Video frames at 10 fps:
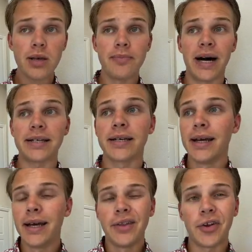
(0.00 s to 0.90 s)
But
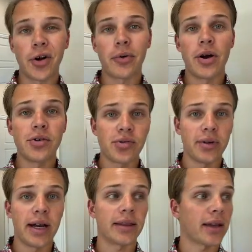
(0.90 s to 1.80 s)
the dirt roads,
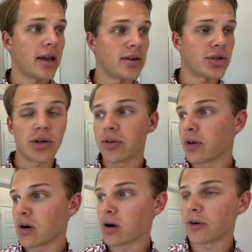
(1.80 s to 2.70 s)
not the case. Sure,
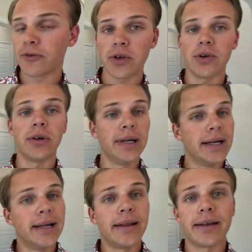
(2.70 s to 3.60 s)
there are a few
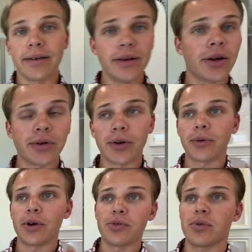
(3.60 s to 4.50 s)
that, you know, dirt
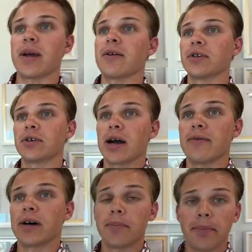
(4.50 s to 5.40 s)
roads you may have to drive
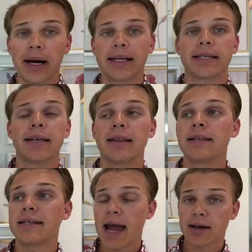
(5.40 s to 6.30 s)
on. But the
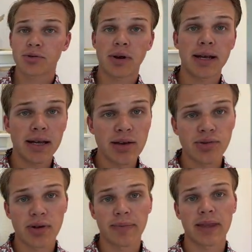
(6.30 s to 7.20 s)
tax rate is
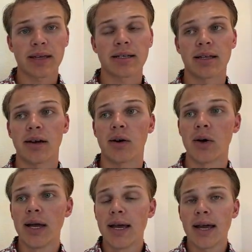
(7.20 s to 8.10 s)
something to know,
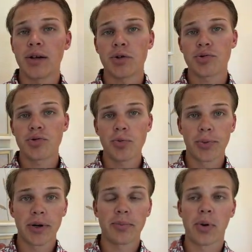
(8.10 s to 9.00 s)
and it's
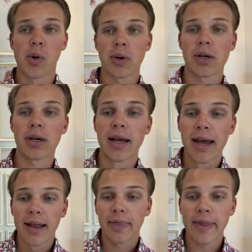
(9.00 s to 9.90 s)
super important
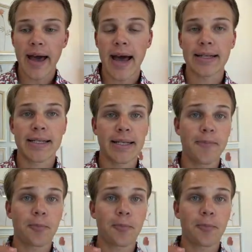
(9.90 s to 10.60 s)
that